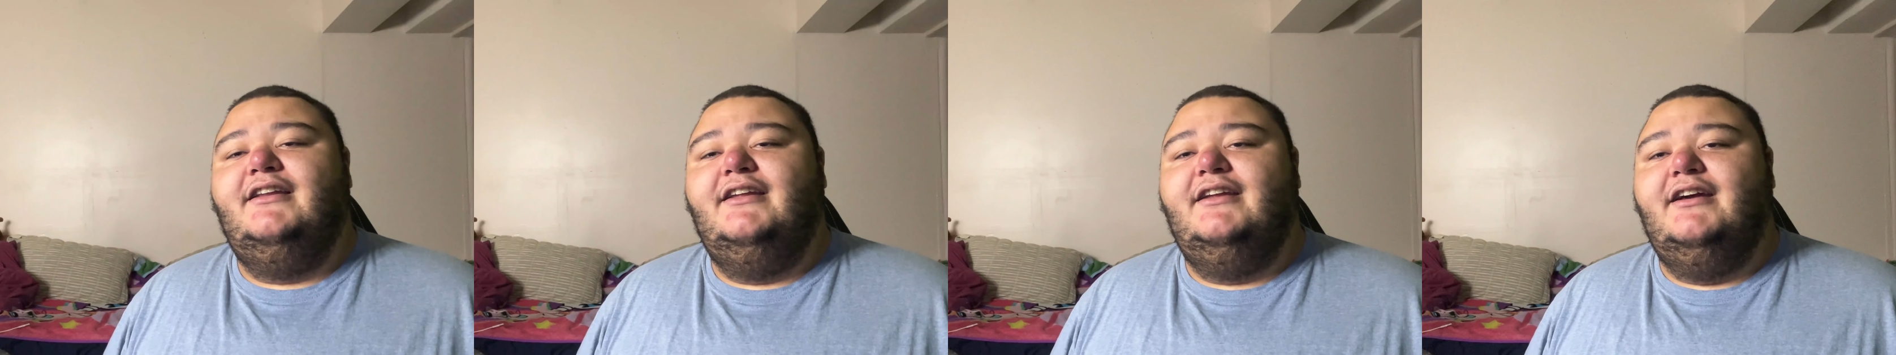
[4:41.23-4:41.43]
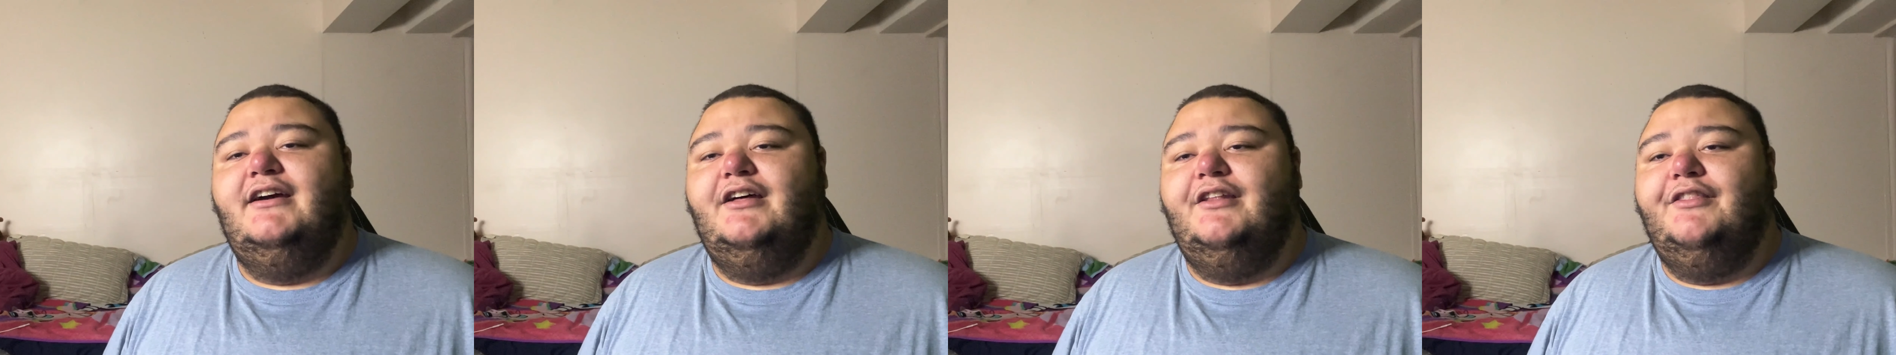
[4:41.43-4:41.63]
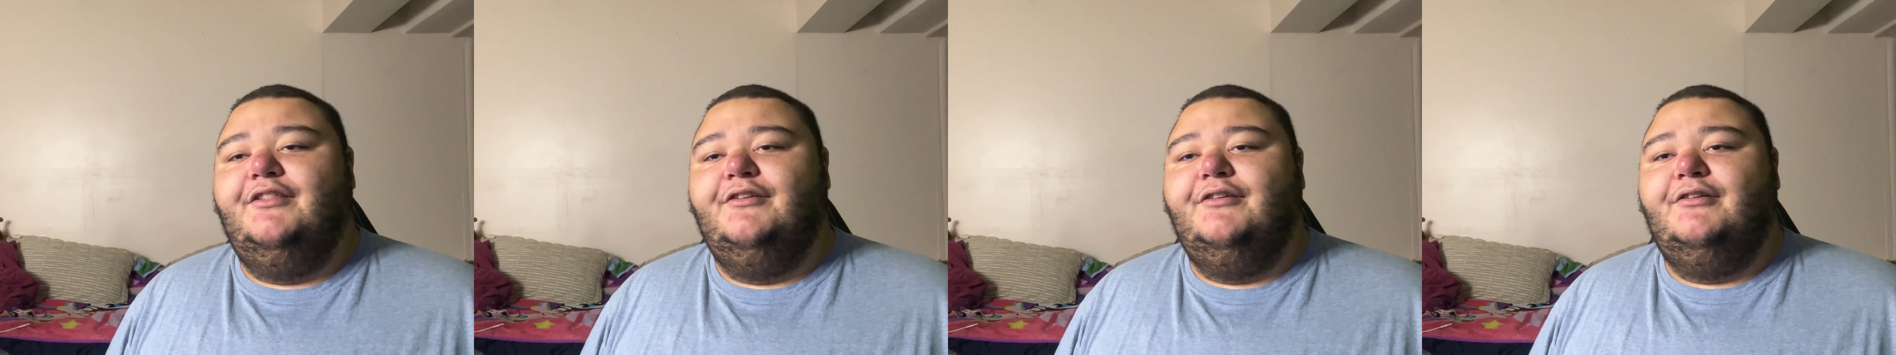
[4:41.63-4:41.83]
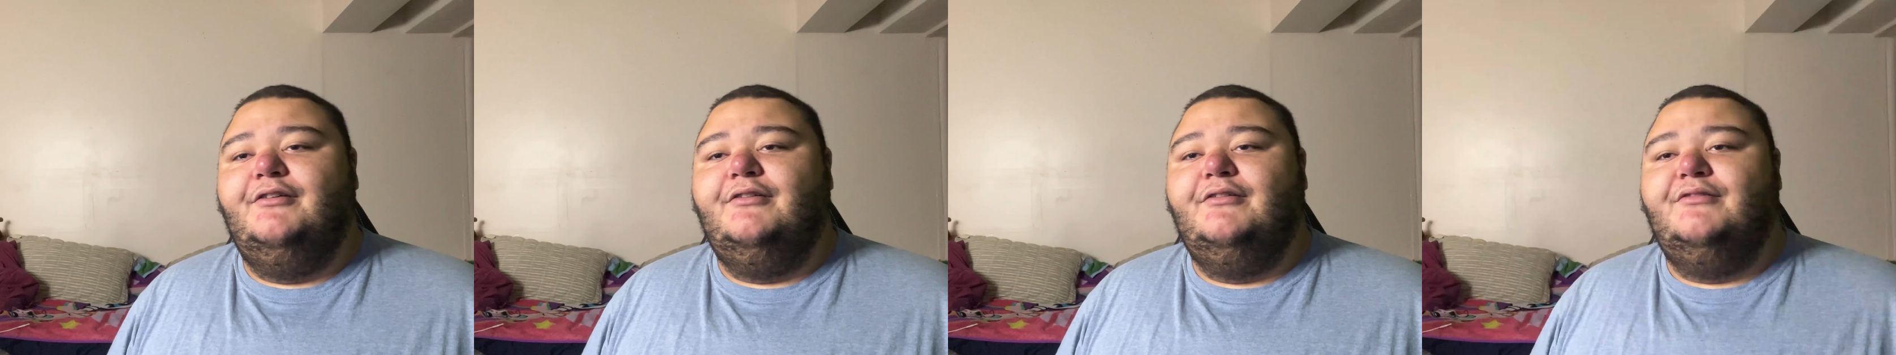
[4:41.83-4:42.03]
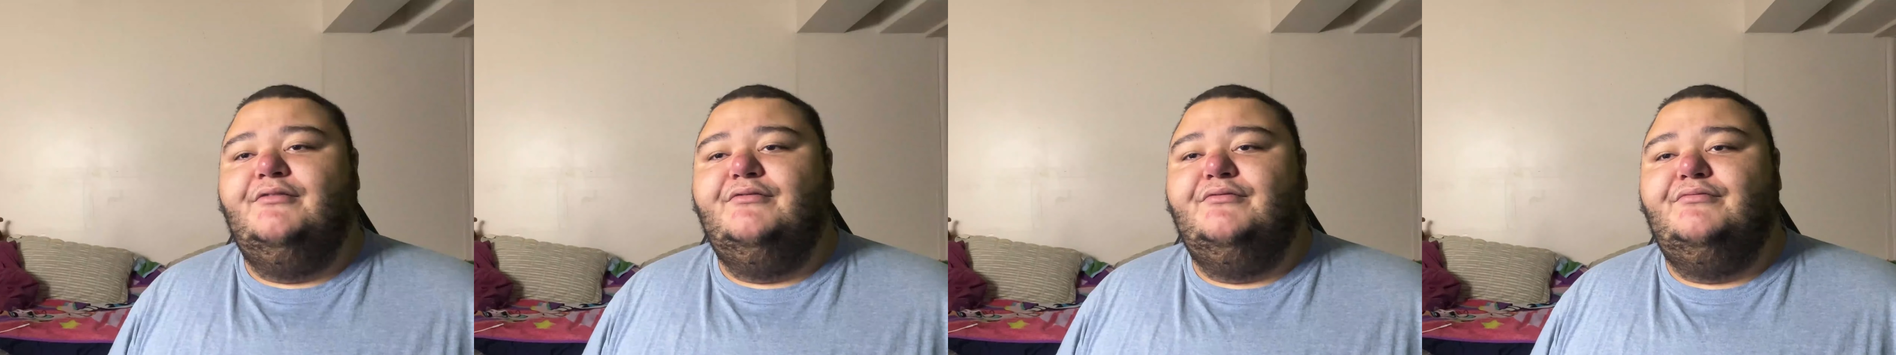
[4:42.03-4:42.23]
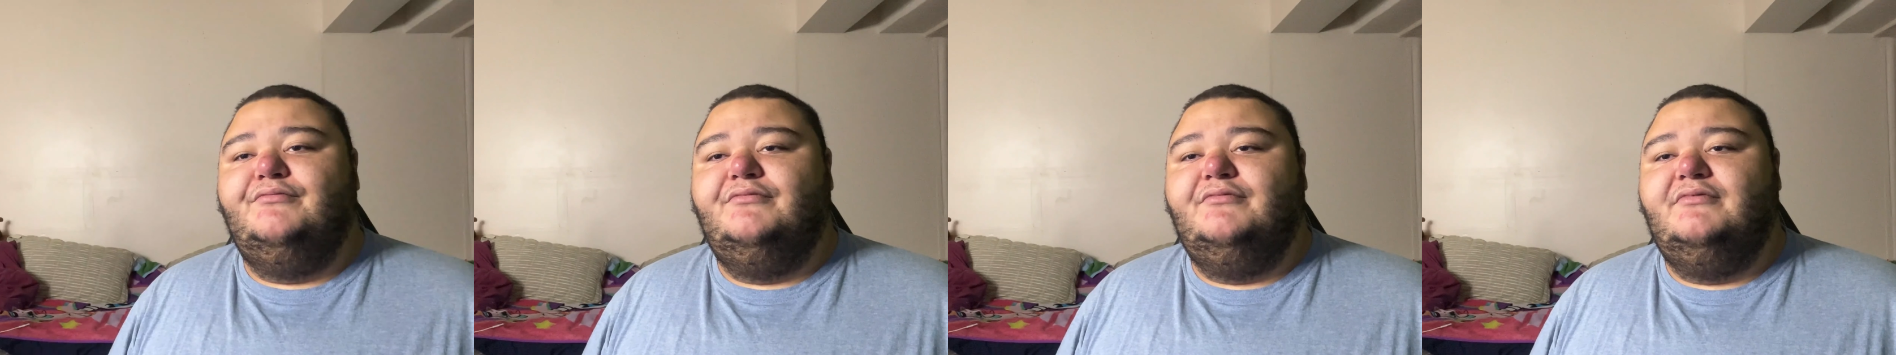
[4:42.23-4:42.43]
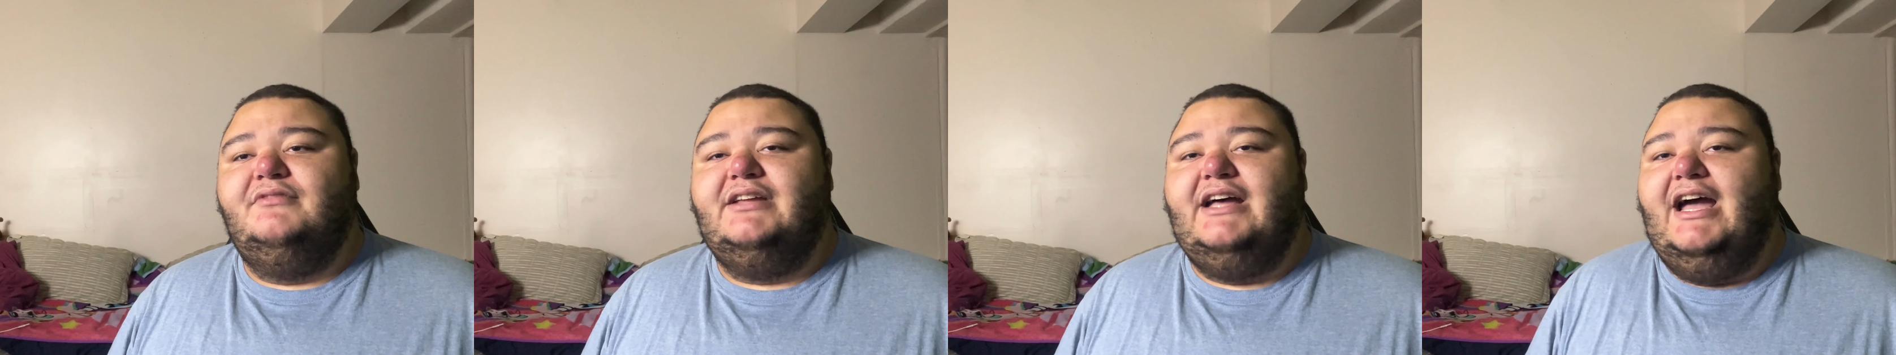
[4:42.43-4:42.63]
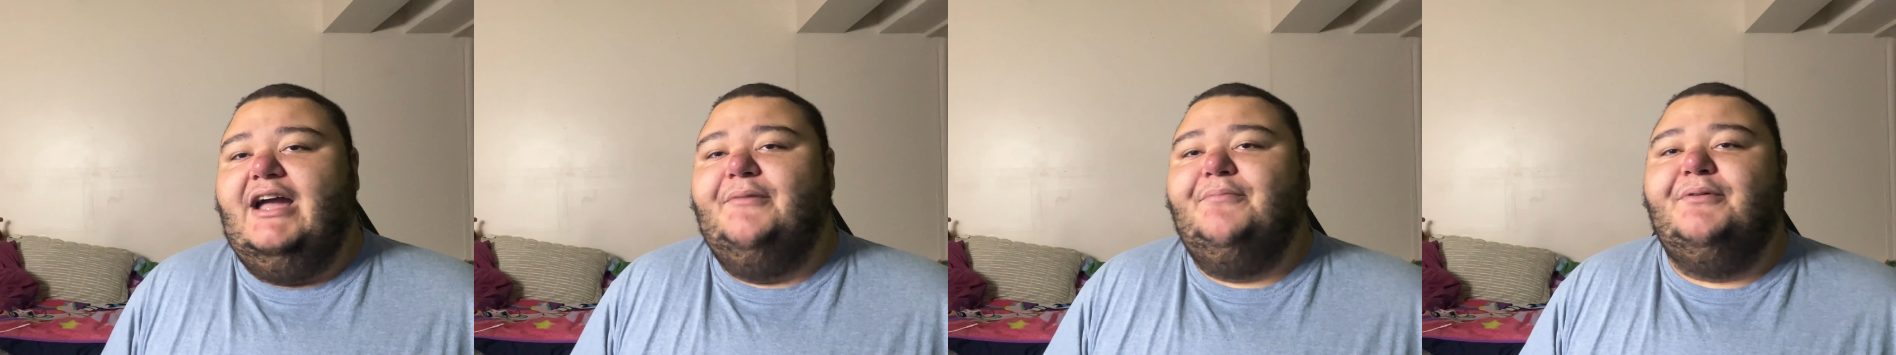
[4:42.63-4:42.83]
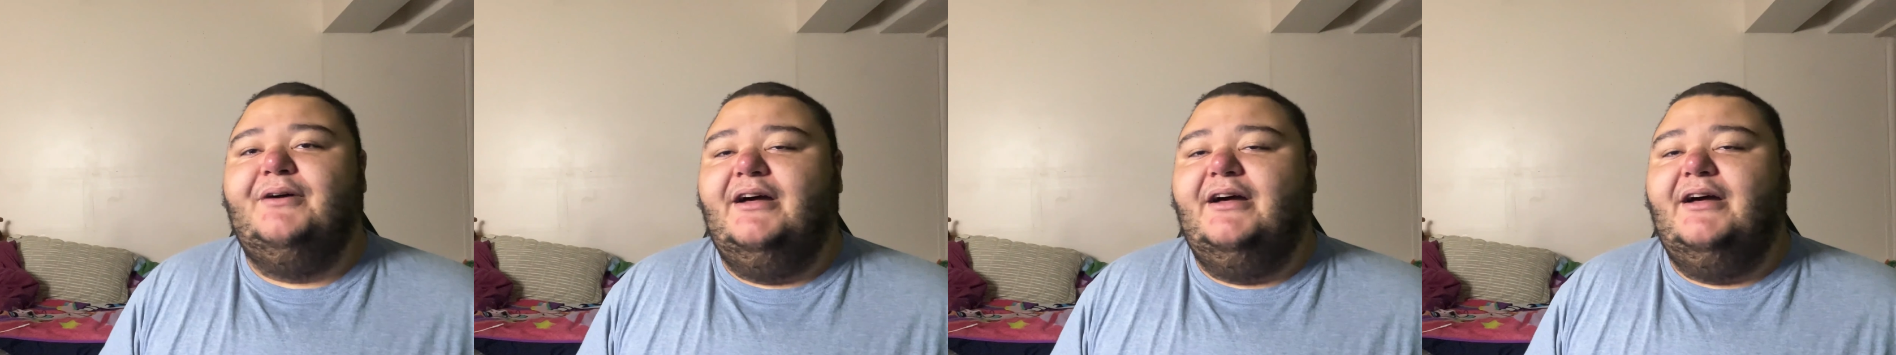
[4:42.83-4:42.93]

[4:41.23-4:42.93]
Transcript: other type,